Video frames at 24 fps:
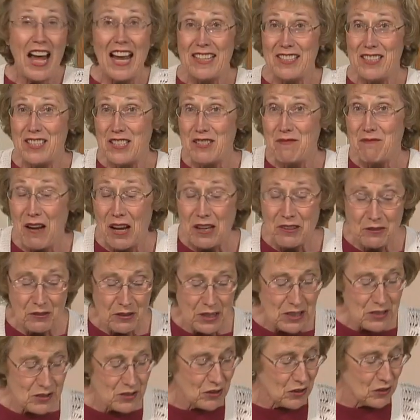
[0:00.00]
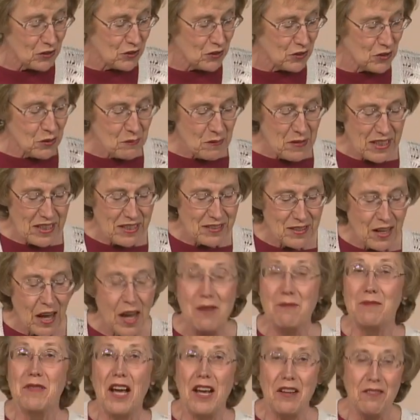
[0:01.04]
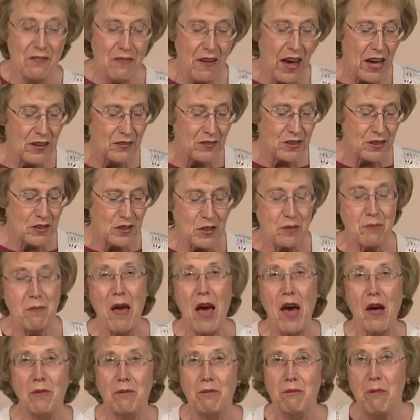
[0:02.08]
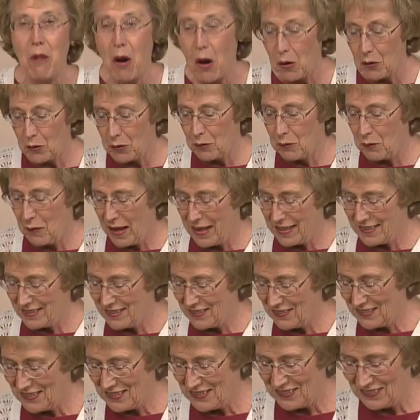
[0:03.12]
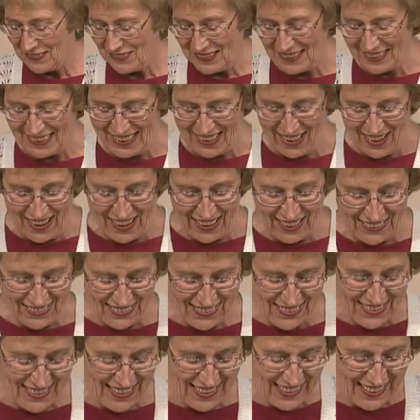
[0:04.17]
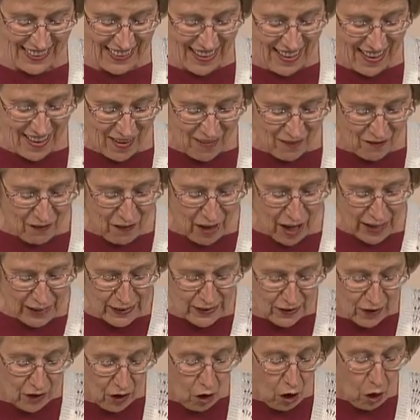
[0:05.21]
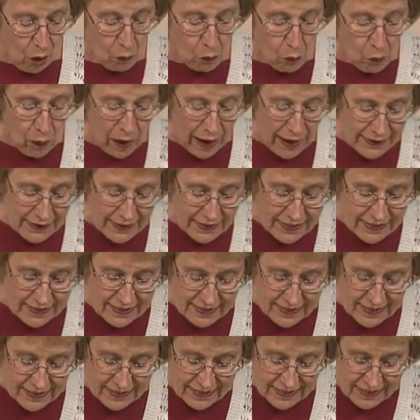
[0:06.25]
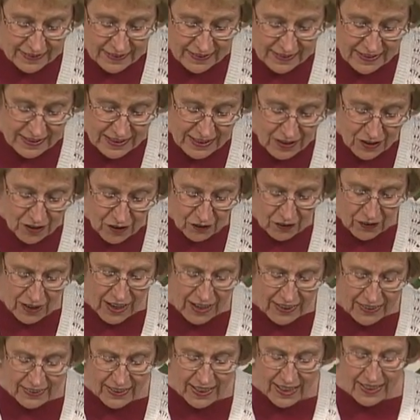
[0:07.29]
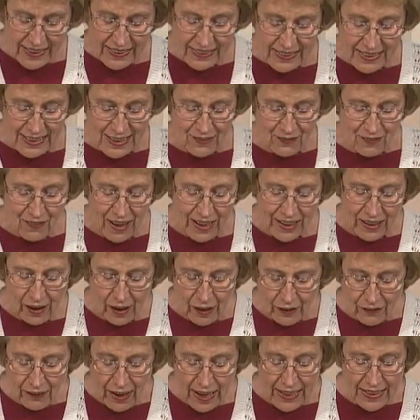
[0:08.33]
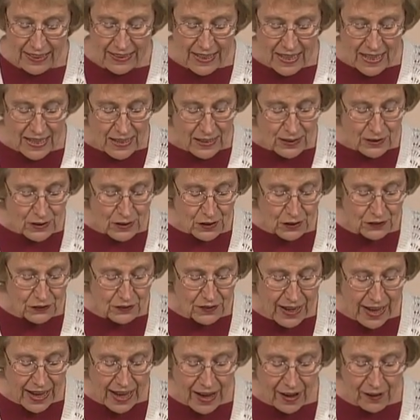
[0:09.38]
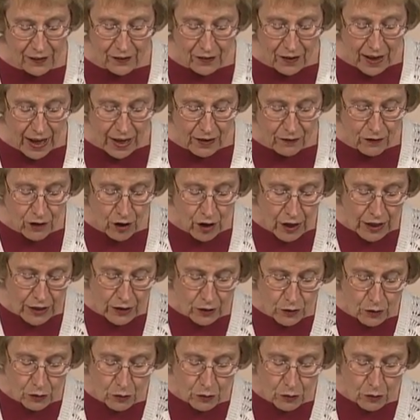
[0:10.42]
I did my research so many times, I found it spelled both ways. It was really hard to find one consistent, D-O-L-L-E-Y. All right, so now I've gone a